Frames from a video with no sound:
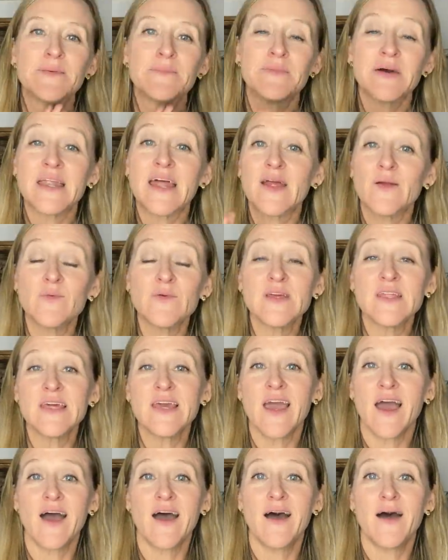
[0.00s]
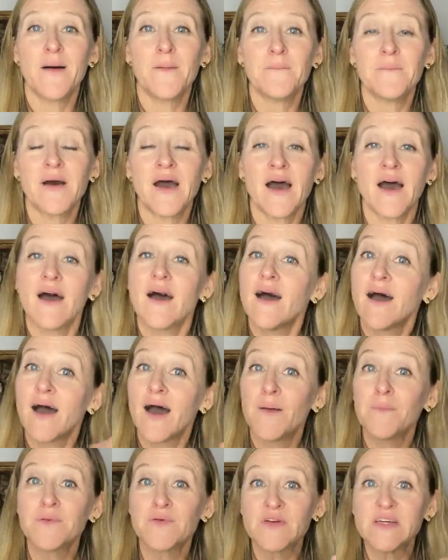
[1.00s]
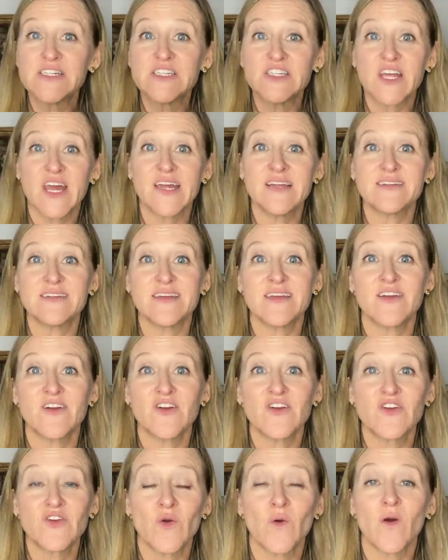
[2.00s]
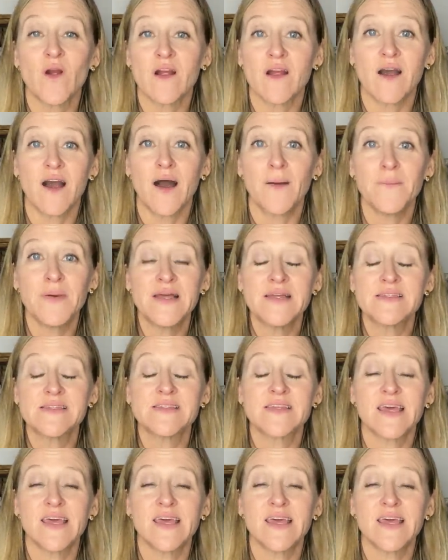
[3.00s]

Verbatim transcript: But I really um appreciate to hear your comments.